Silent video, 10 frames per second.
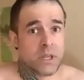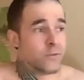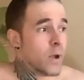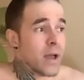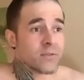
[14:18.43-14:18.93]

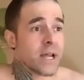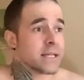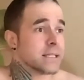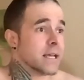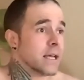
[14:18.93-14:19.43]
If you have
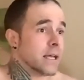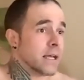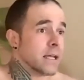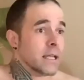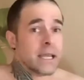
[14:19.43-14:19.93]
not
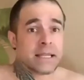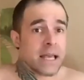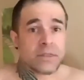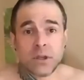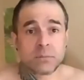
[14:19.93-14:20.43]
uh,
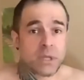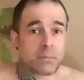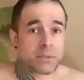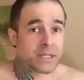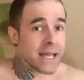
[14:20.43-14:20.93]
hit that thumbs
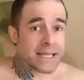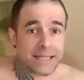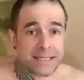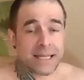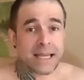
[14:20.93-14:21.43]
up to
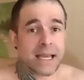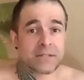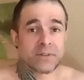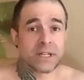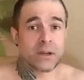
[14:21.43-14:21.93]
like this
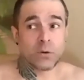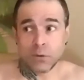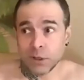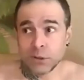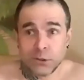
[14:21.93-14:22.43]
kick-ass
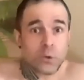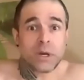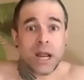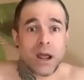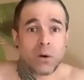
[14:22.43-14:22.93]
video,
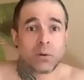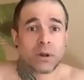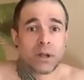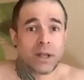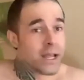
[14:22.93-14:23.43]
do it now.
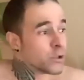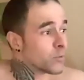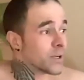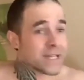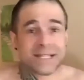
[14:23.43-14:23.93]
And
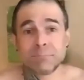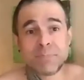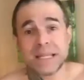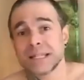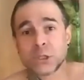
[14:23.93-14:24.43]
don't forget to
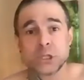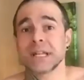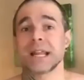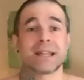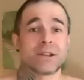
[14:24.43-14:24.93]
beat the
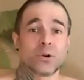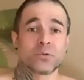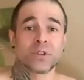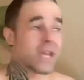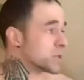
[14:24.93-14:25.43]
shit out of that
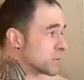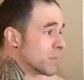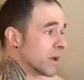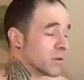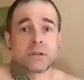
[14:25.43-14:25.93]

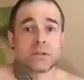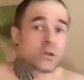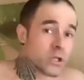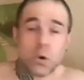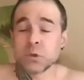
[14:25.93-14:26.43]
notification bell
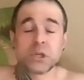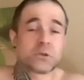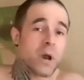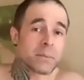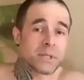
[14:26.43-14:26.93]
so you know when
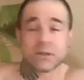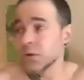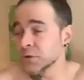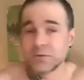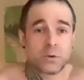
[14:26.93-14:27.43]
she drops
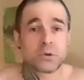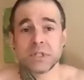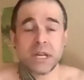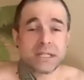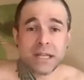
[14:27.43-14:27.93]
those
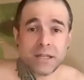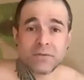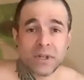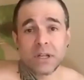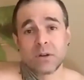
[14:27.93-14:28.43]
future sexy
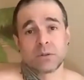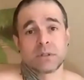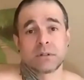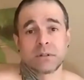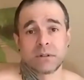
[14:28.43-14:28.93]
ass
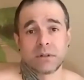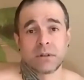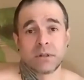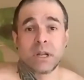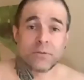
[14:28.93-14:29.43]
videos.
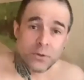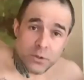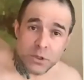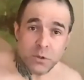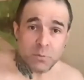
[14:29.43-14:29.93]
Now, if
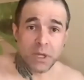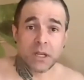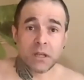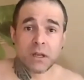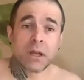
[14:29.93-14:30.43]
you excuse
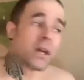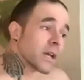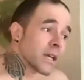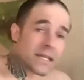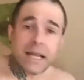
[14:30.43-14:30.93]
me,
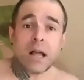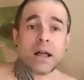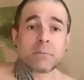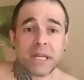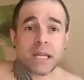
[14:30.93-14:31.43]
get the
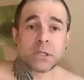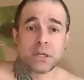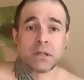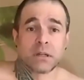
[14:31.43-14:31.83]
hell out of my kitchen.